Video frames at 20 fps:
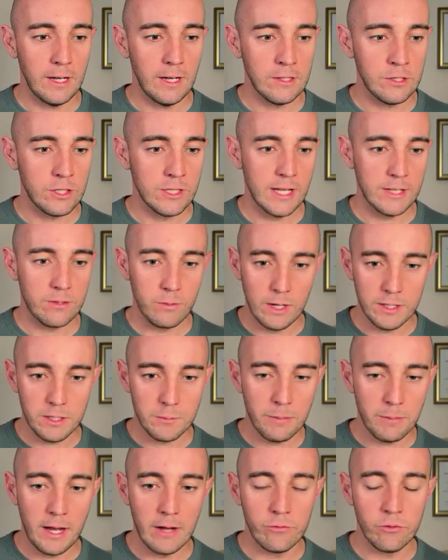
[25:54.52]
And so that's why it's a
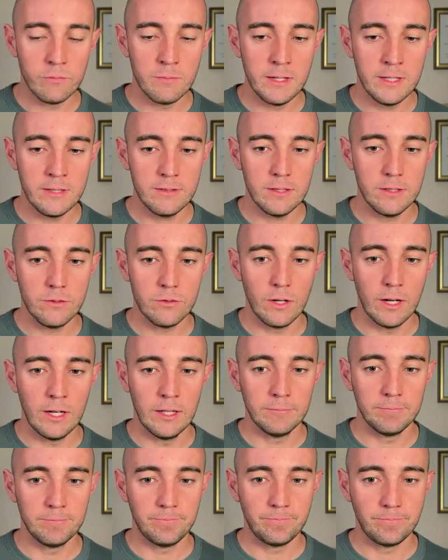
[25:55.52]
powerful message,
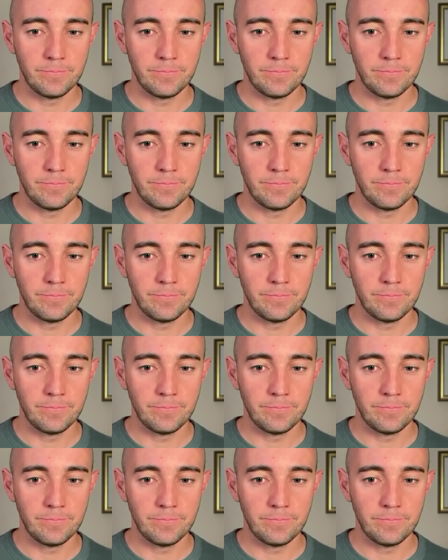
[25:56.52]
right?